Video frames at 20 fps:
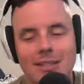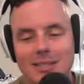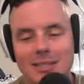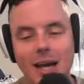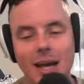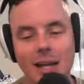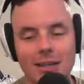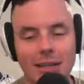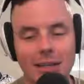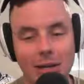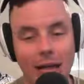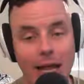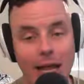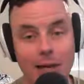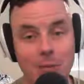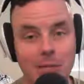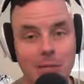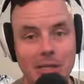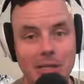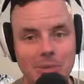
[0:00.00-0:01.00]
that's kind of like
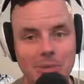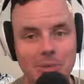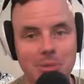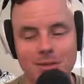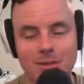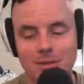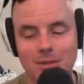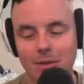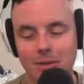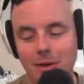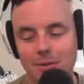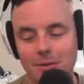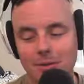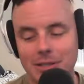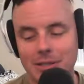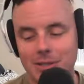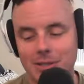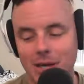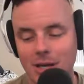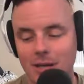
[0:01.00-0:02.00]
Airbnb. It's called
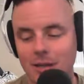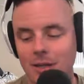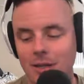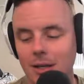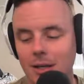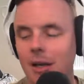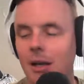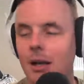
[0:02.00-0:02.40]
RV Share.